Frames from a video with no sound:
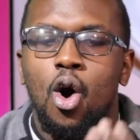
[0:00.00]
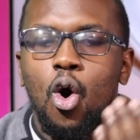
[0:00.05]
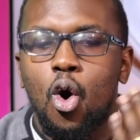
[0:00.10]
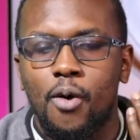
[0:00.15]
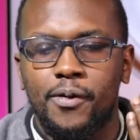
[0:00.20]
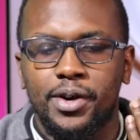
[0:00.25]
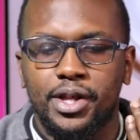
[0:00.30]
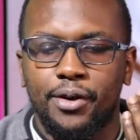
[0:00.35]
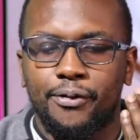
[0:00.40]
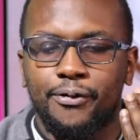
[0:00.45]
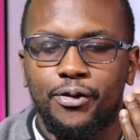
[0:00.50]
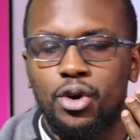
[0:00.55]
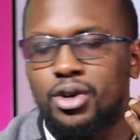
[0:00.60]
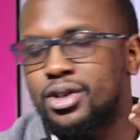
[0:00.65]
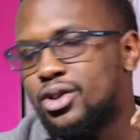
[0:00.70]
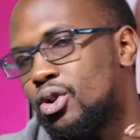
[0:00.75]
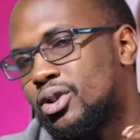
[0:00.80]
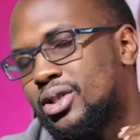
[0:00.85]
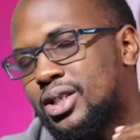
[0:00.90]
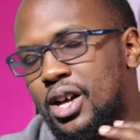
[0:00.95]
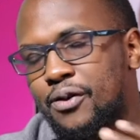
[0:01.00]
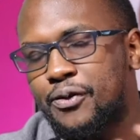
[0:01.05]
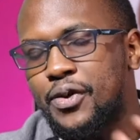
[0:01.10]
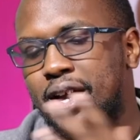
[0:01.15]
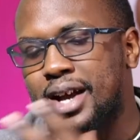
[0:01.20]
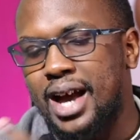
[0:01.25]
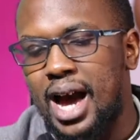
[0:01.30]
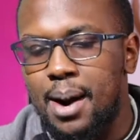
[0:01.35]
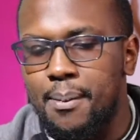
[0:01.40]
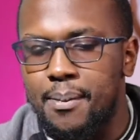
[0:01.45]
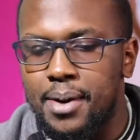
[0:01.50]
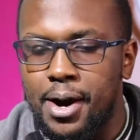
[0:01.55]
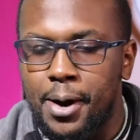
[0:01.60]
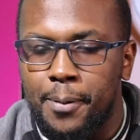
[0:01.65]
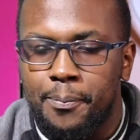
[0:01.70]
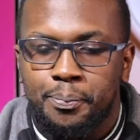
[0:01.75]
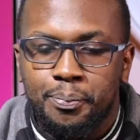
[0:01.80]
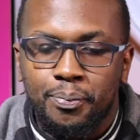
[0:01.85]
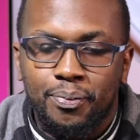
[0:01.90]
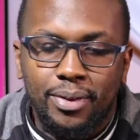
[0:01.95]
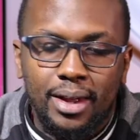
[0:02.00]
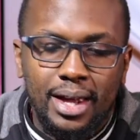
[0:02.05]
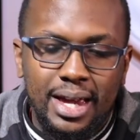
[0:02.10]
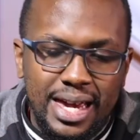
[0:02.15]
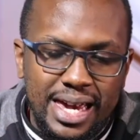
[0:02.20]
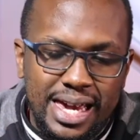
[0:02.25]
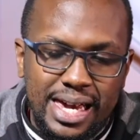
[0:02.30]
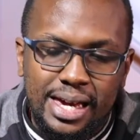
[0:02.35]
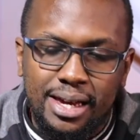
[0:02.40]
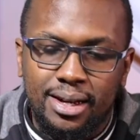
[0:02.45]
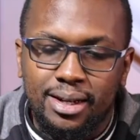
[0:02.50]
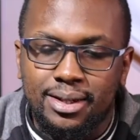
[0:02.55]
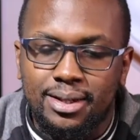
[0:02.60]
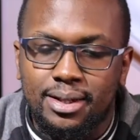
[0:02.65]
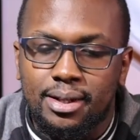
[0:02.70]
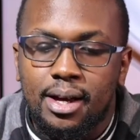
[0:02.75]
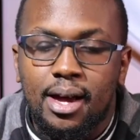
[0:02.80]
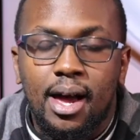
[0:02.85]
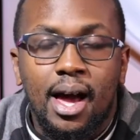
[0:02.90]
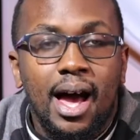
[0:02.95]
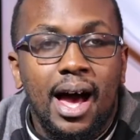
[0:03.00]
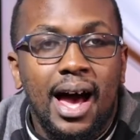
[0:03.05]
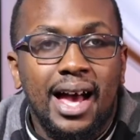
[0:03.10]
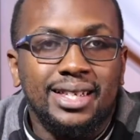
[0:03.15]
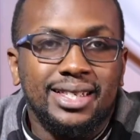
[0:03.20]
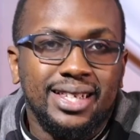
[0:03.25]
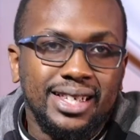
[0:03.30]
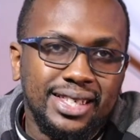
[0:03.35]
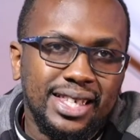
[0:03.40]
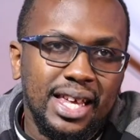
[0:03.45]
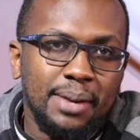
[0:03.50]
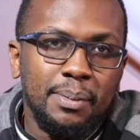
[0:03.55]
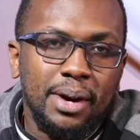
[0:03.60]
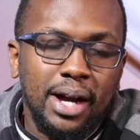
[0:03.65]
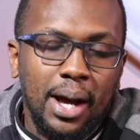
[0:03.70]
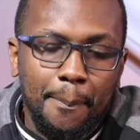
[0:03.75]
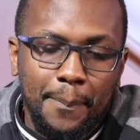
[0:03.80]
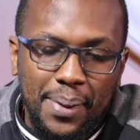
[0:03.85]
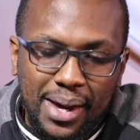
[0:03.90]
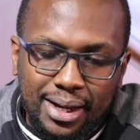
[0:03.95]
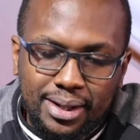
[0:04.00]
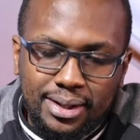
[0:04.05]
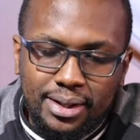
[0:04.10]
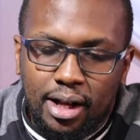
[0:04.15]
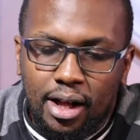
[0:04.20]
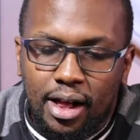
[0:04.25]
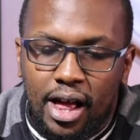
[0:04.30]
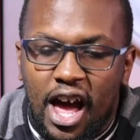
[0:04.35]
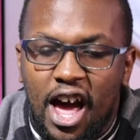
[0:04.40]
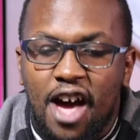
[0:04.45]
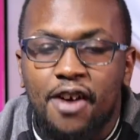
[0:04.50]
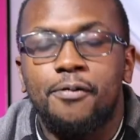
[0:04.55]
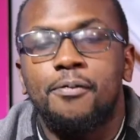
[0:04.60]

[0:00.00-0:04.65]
Over the front, your selfie camera is a 16 megapixel